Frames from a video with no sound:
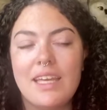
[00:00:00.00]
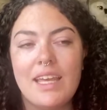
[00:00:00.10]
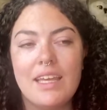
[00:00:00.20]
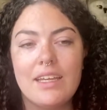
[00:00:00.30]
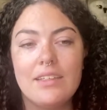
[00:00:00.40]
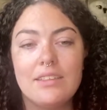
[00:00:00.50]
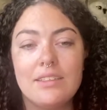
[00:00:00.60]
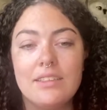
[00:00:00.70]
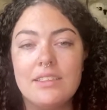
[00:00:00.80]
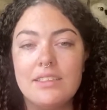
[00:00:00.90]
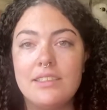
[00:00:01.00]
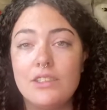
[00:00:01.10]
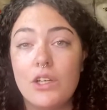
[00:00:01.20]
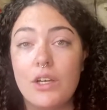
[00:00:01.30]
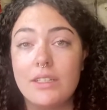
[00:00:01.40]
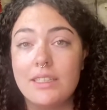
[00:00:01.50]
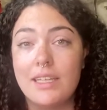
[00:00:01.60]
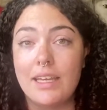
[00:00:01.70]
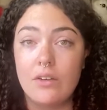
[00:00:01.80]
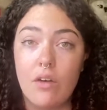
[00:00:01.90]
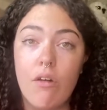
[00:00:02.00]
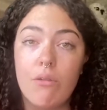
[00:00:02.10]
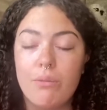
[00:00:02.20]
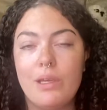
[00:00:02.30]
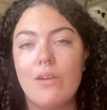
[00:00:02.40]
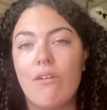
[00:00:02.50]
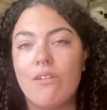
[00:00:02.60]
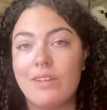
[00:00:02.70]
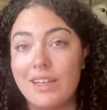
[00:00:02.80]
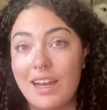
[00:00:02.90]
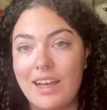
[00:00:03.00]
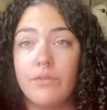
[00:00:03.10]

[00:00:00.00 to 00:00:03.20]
and this is not the end-all be-all guide.